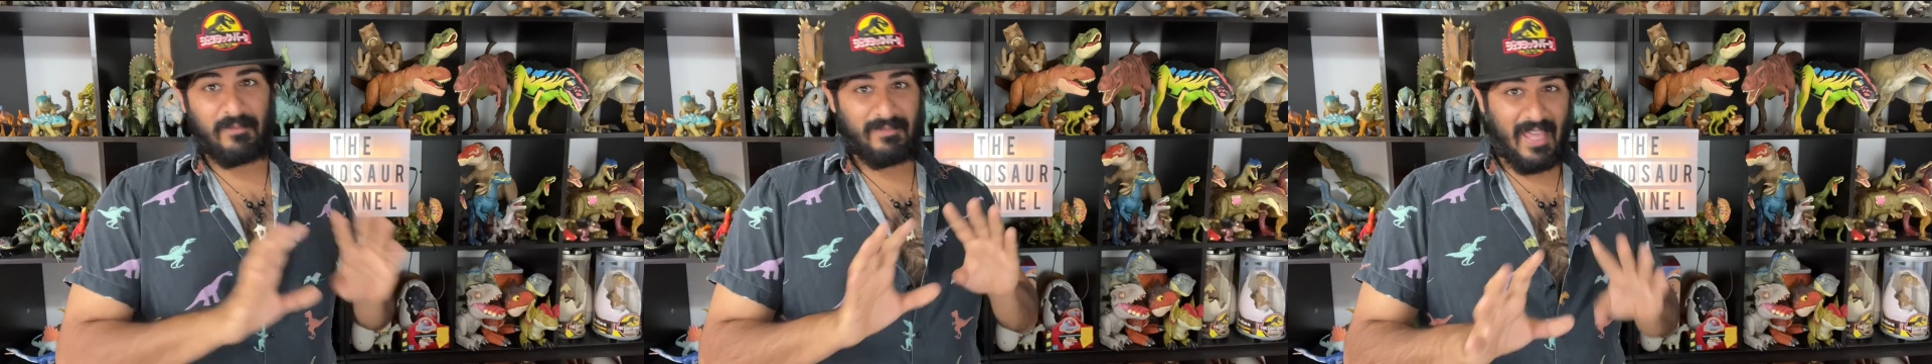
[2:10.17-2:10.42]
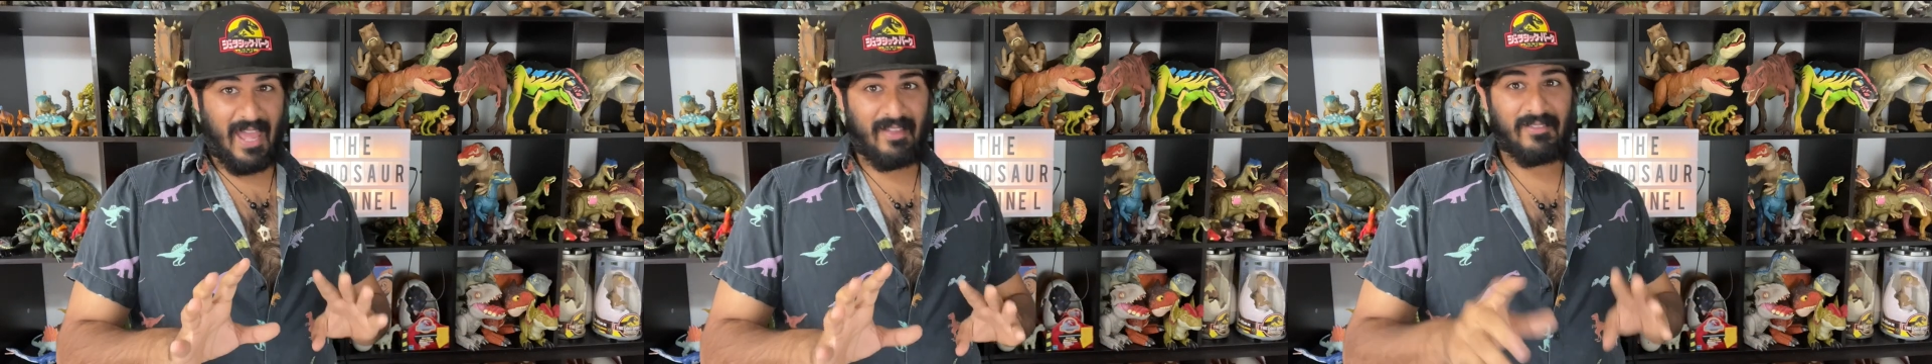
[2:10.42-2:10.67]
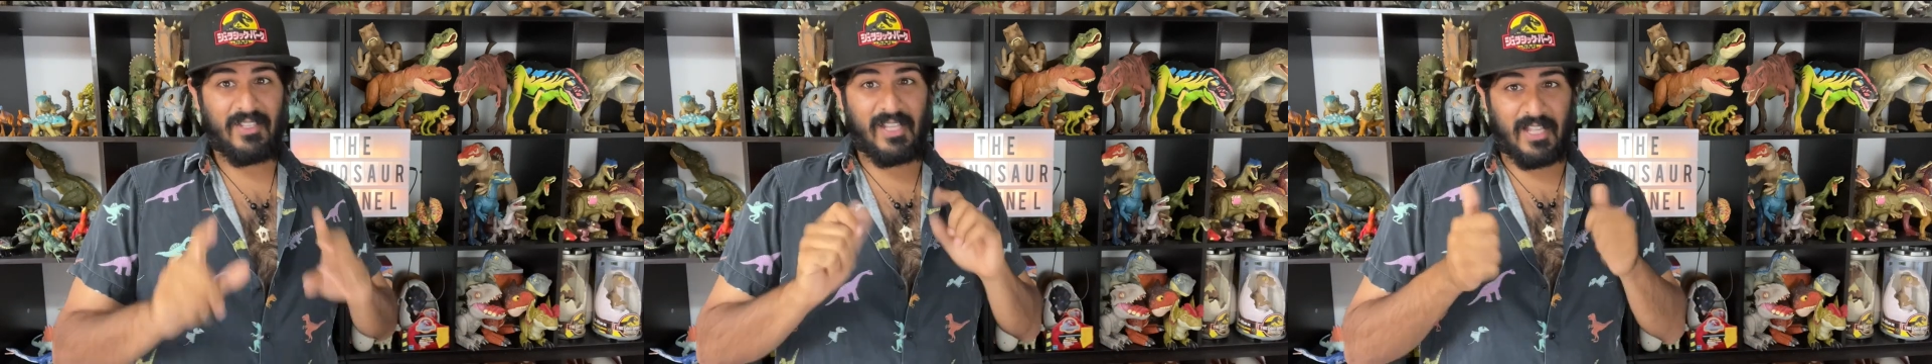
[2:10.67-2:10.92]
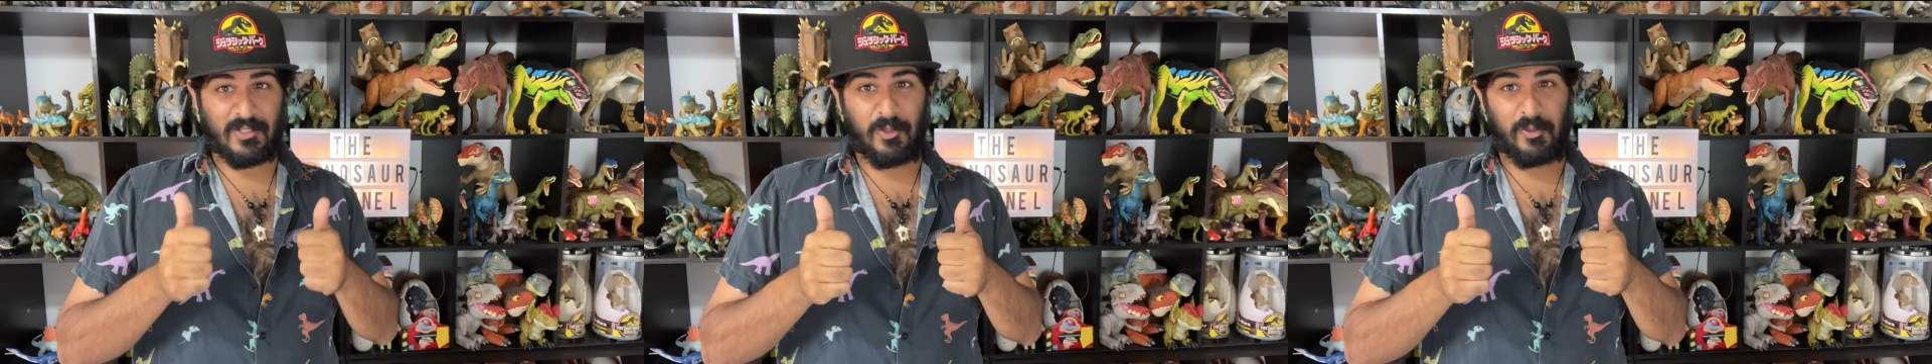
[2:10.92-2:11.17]
Yeah? You
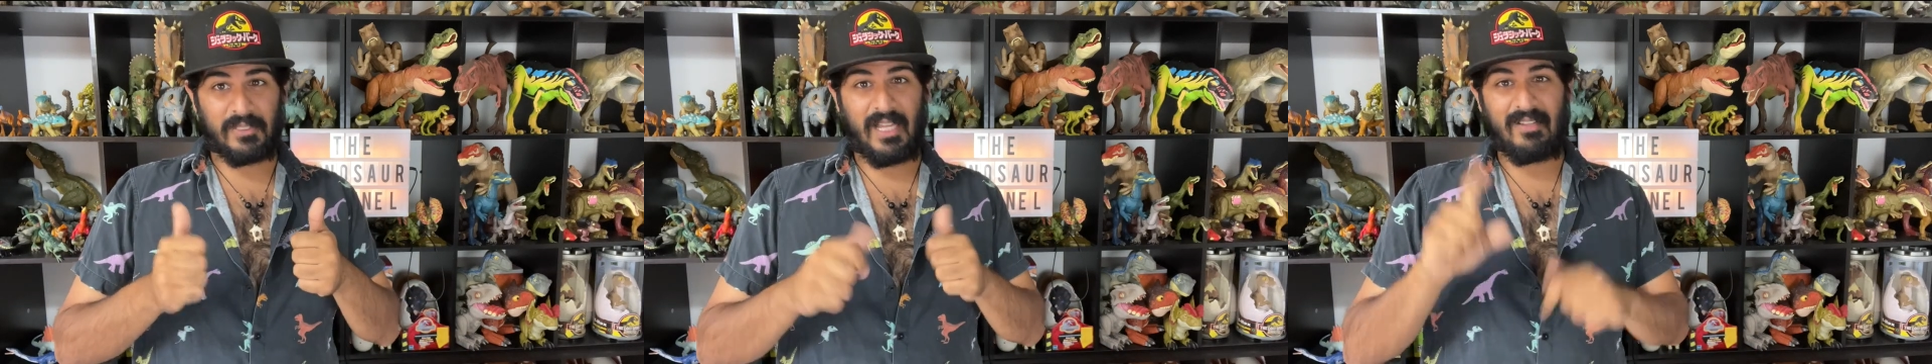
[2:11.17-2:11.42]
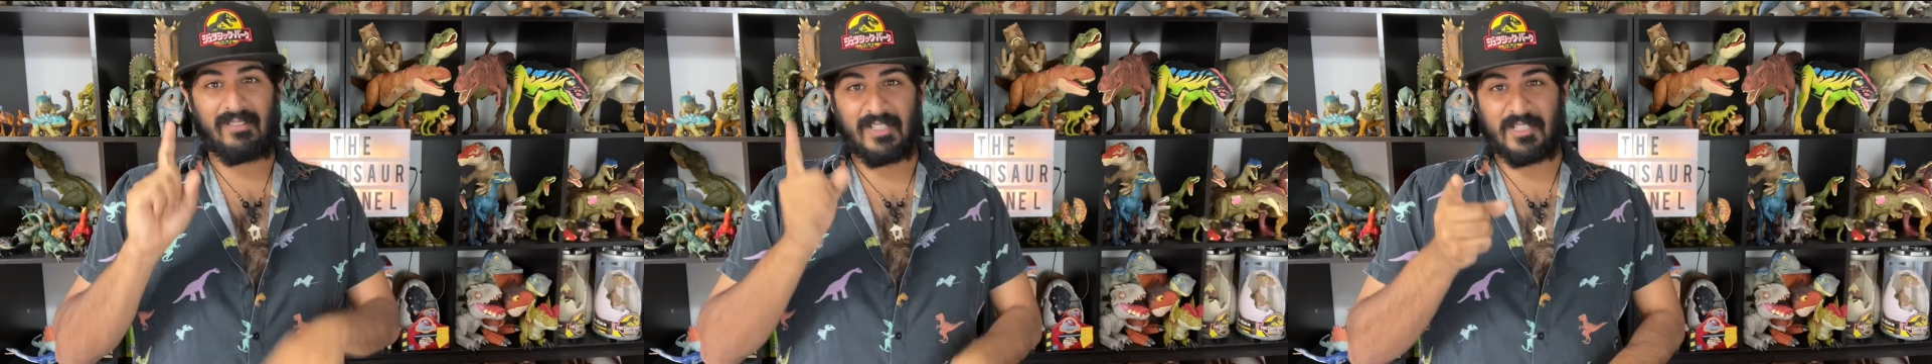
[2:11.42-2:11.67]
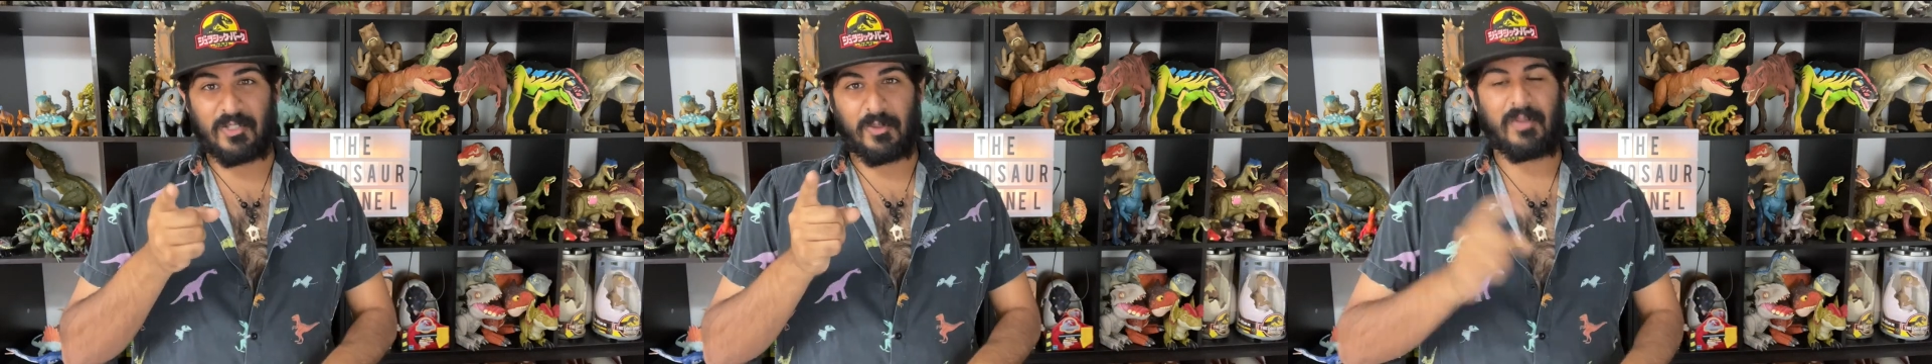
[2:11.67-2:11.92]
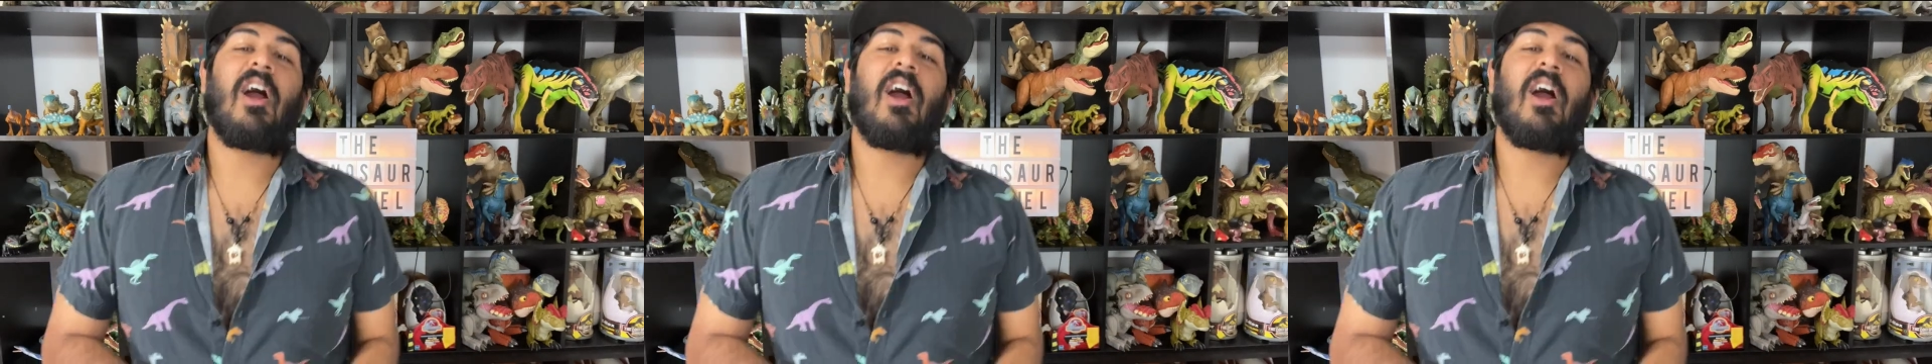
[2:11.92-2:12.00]
guys cool with that? Let's do it.